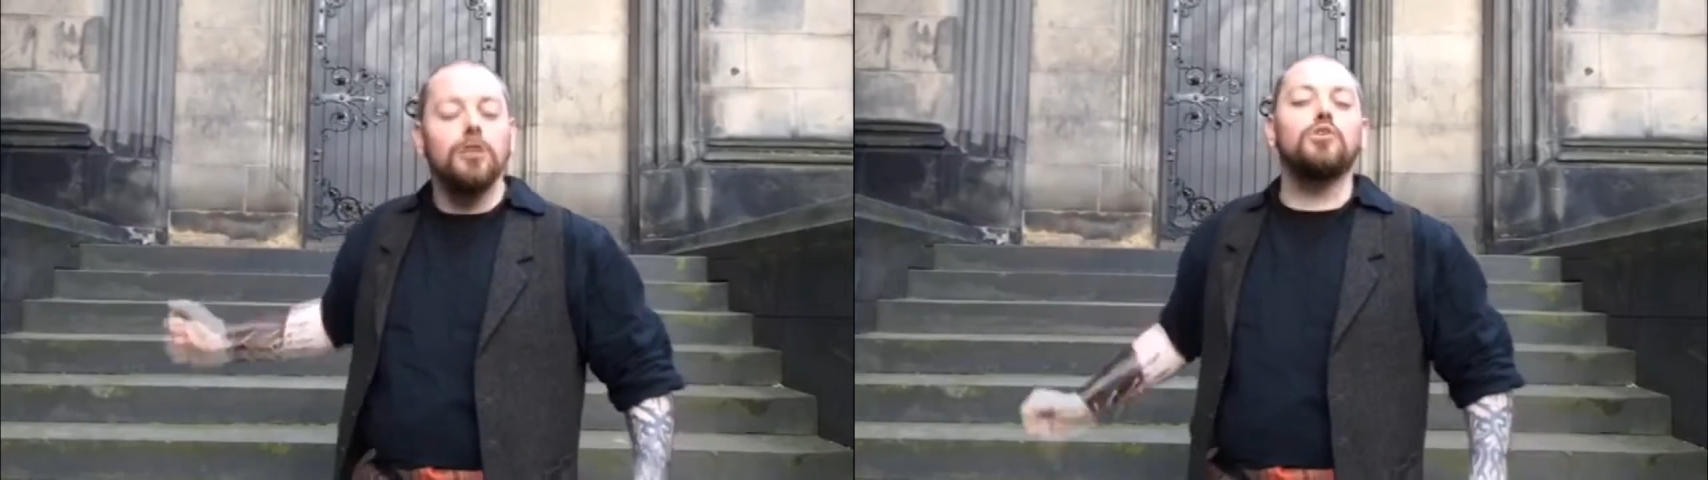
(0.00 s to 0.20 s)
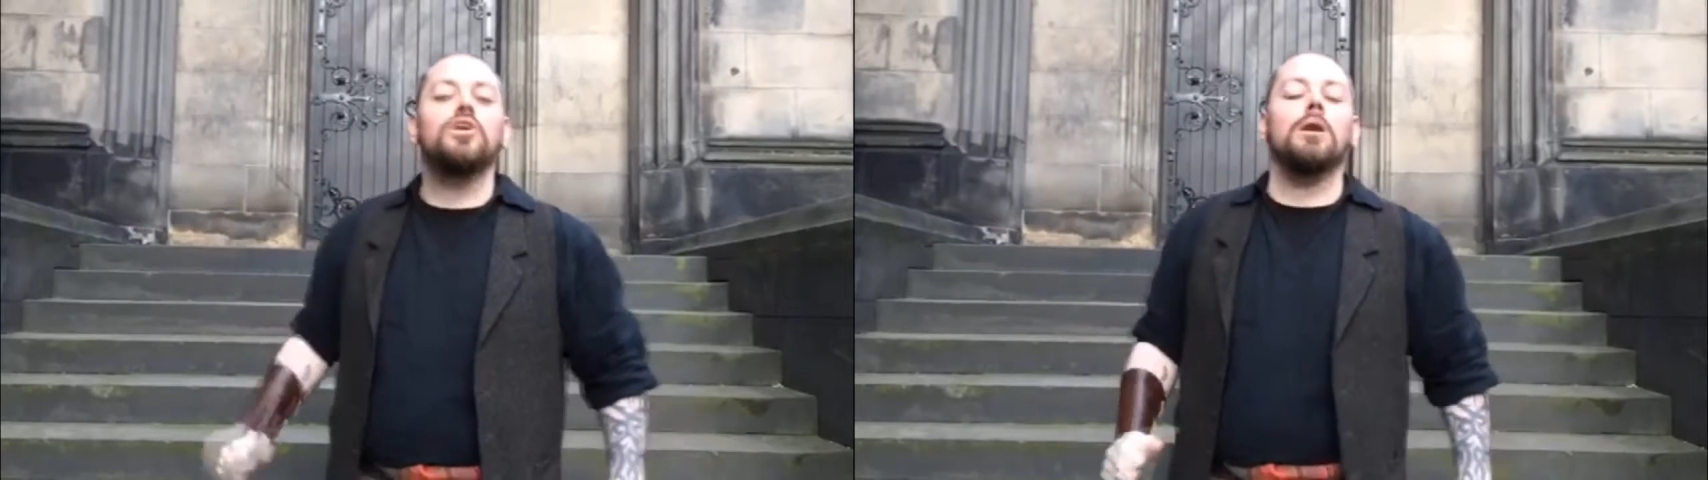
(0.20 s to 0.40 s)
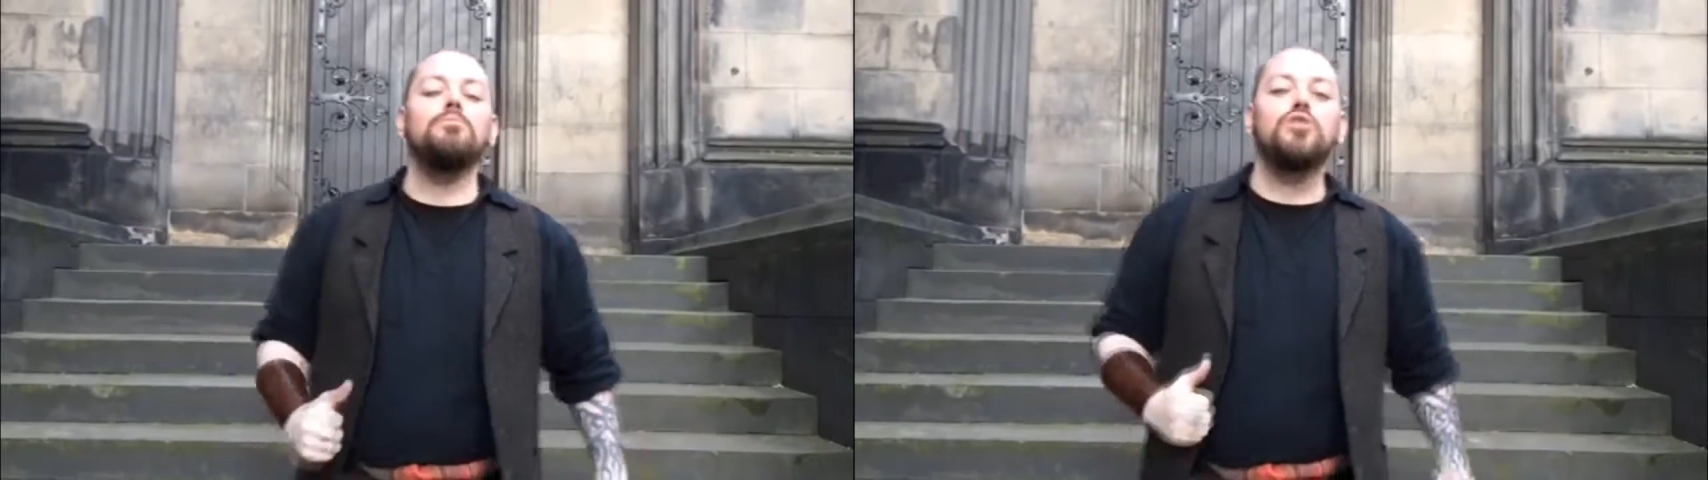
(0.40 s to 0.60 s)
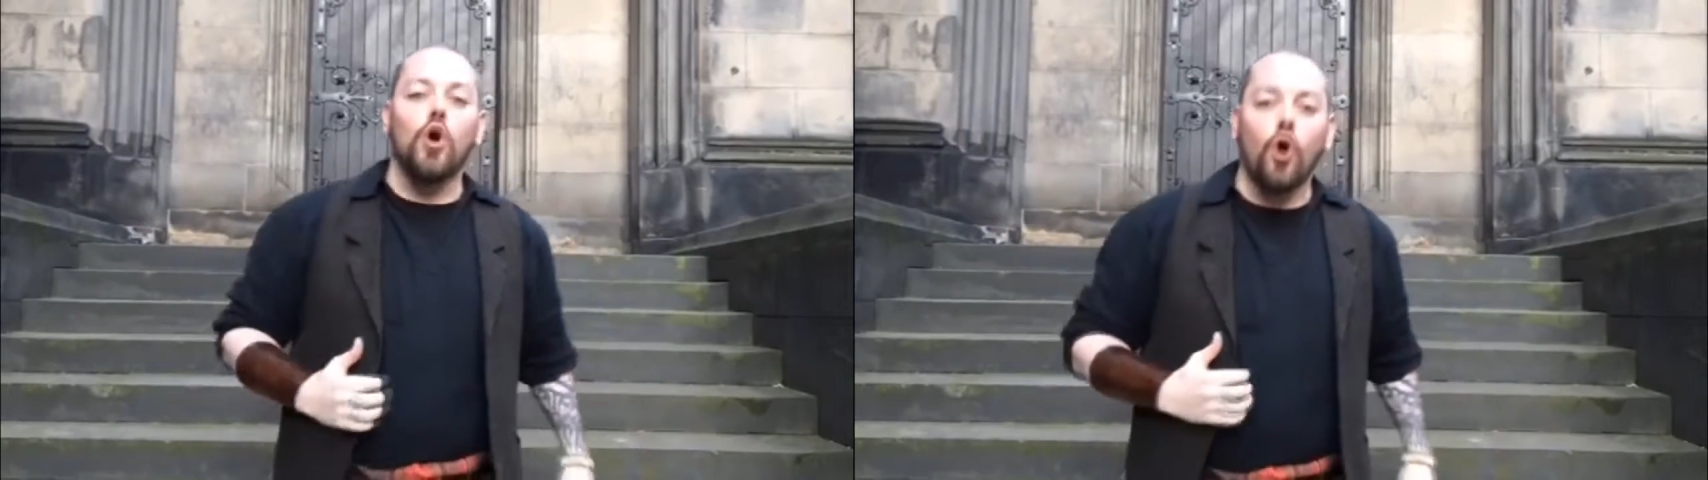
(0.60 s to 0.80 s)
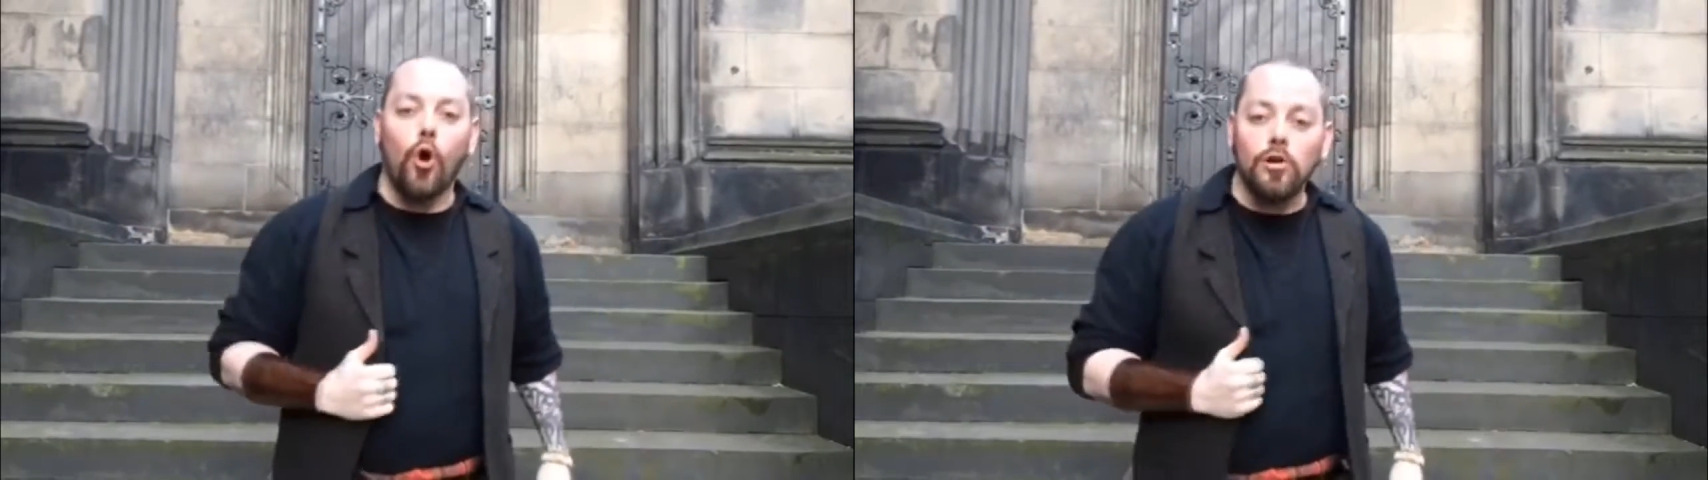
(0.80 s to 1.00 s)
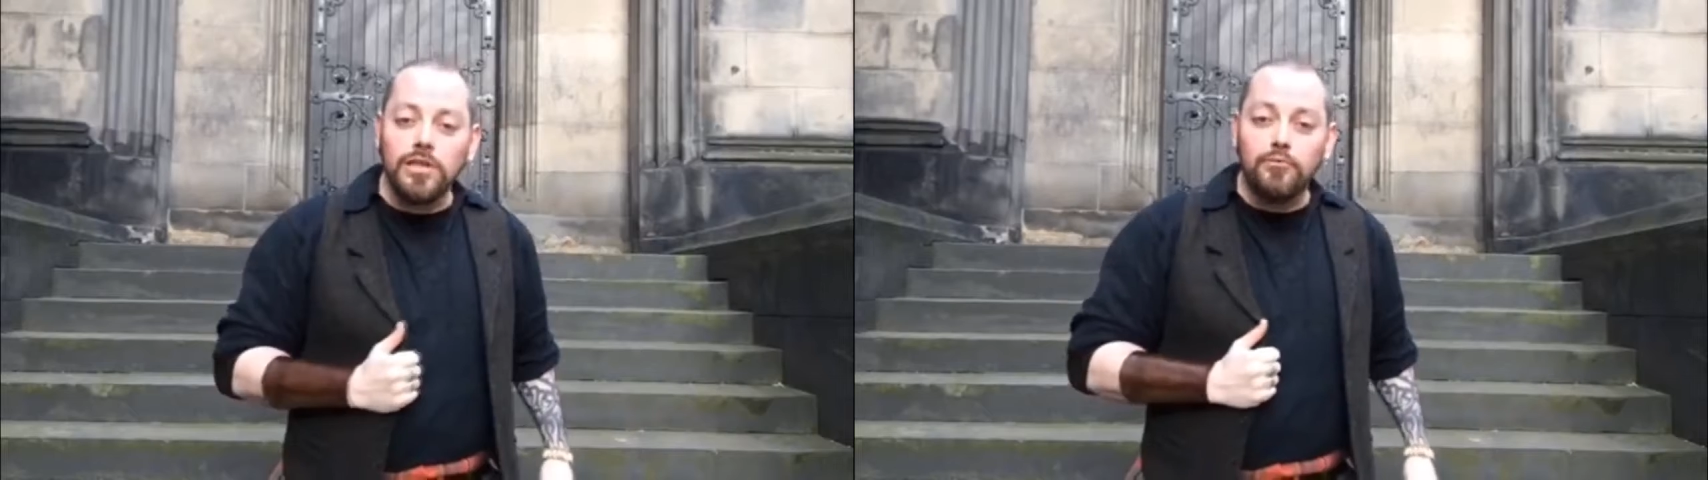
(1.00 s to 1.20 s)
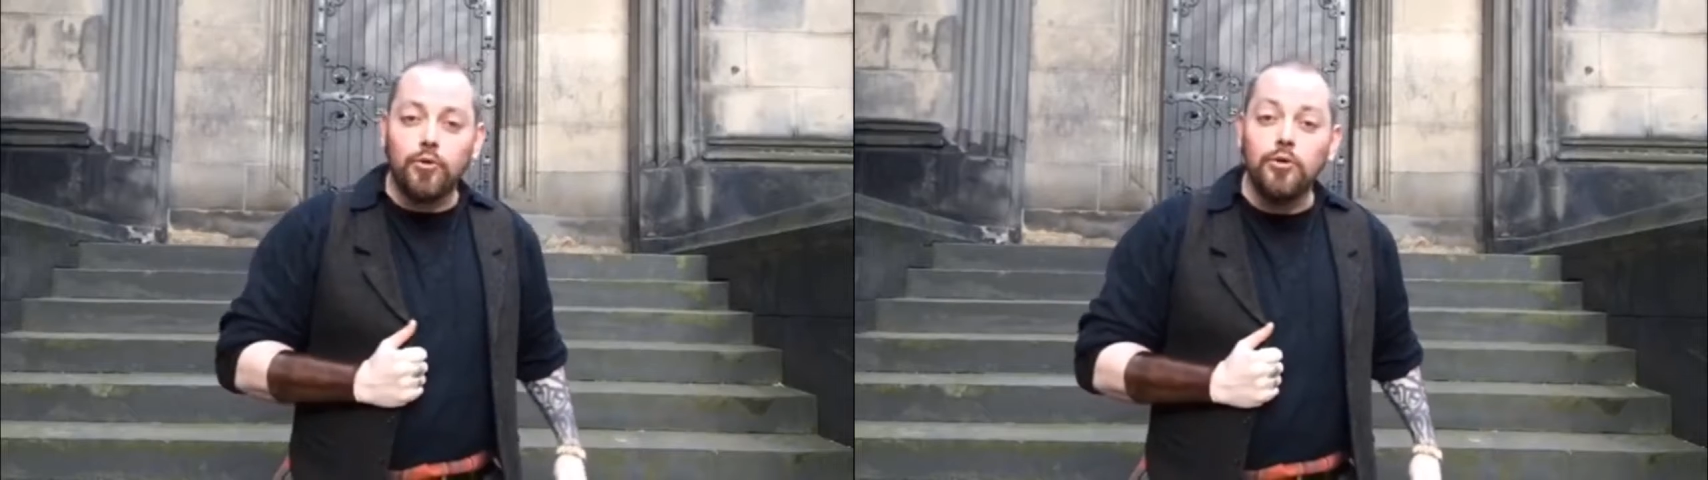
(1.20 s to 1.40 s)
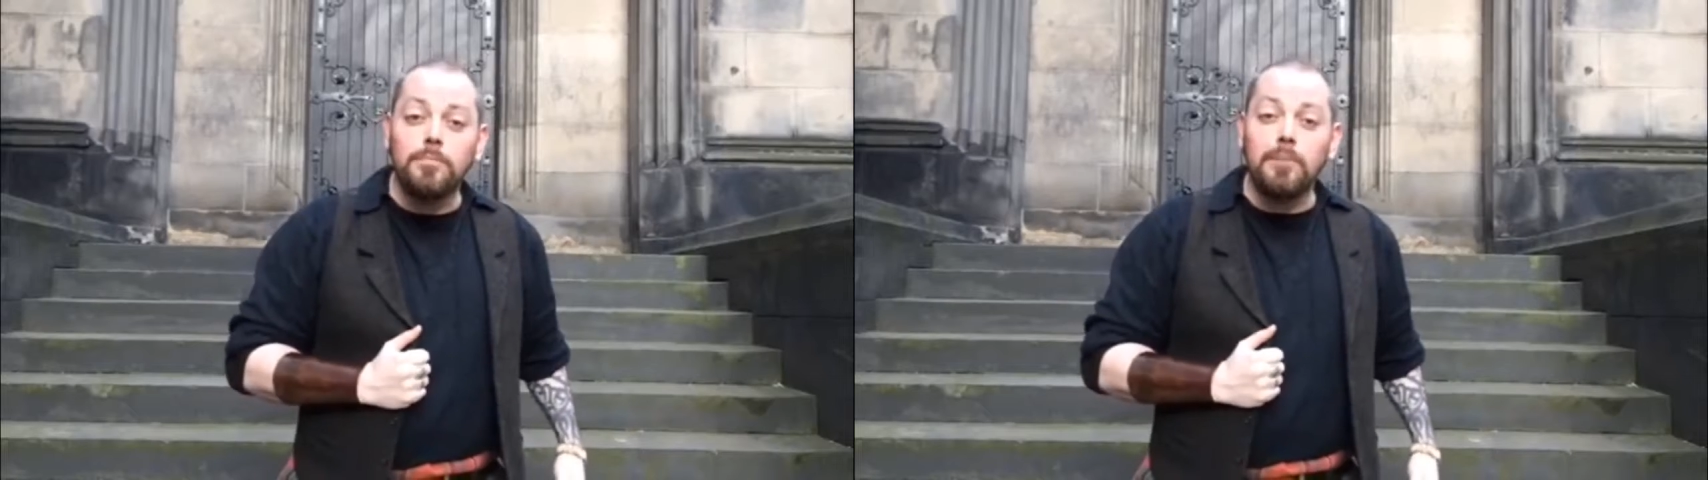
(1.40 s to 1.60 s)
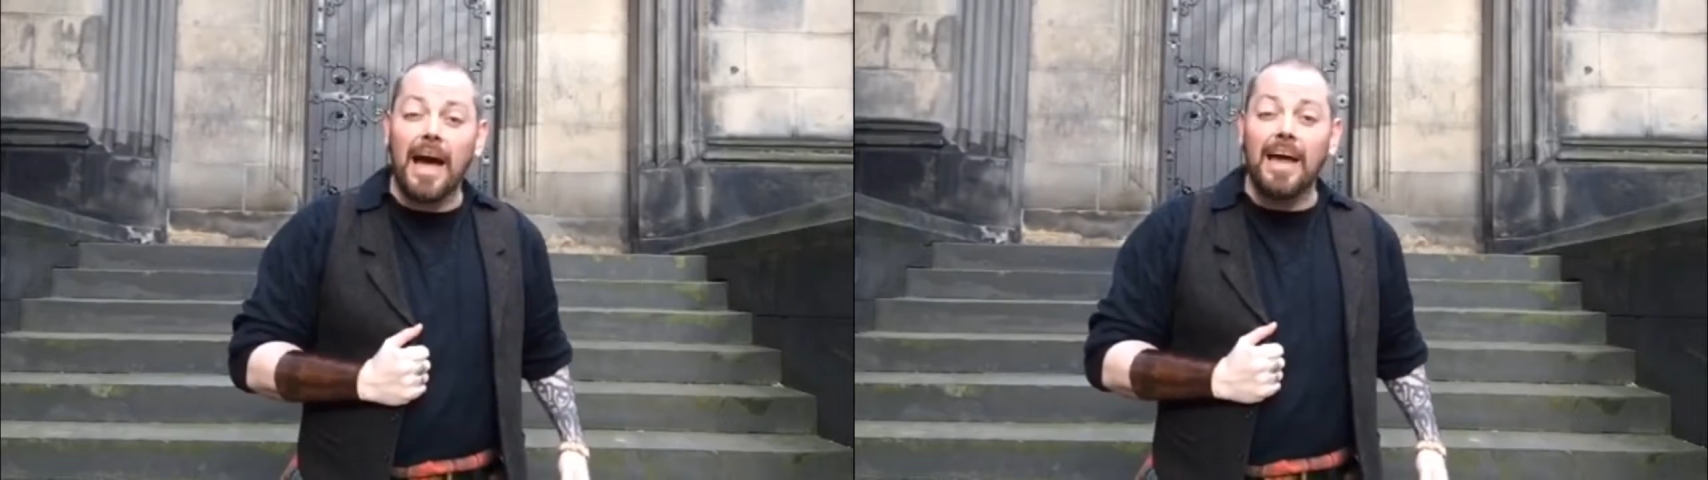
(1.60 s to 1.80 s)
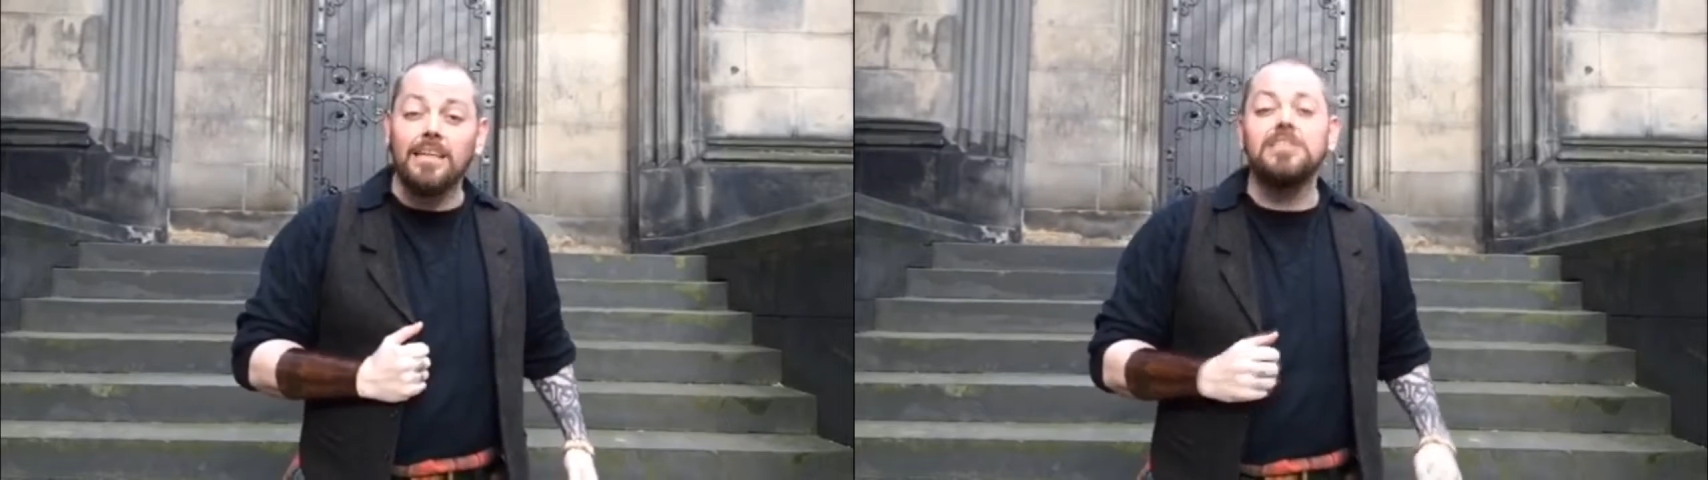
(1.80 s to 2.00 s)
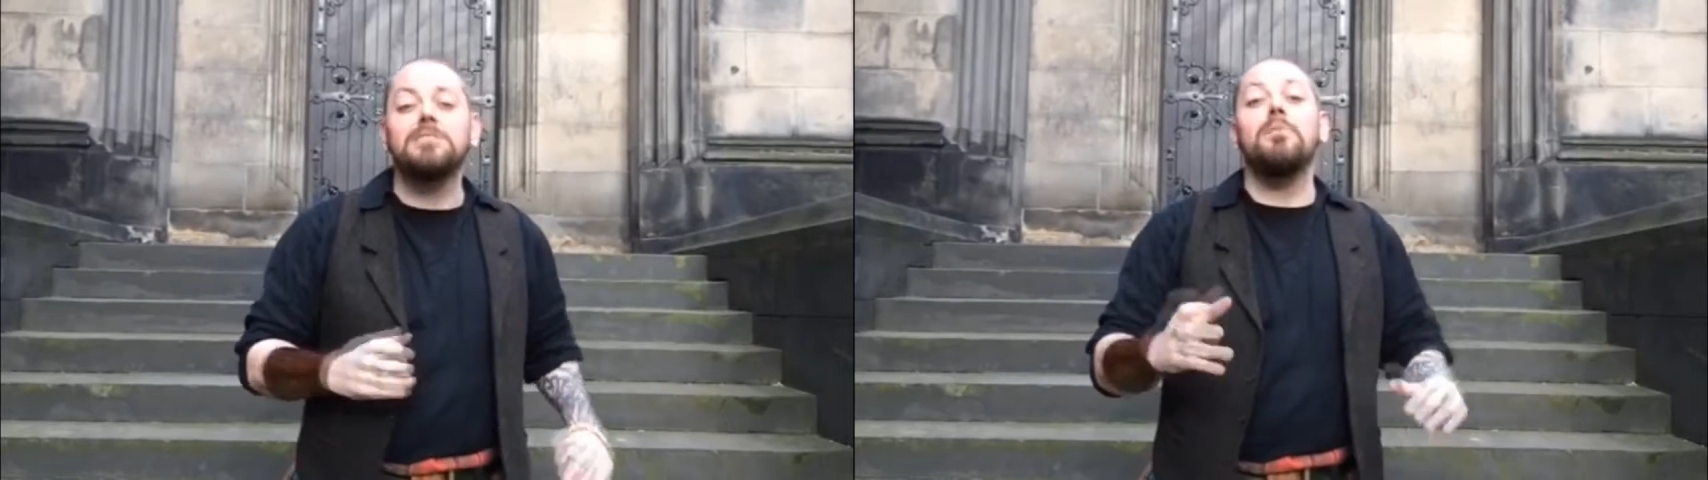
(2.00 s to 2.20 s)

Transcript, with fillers: you come to Holyrood Palace,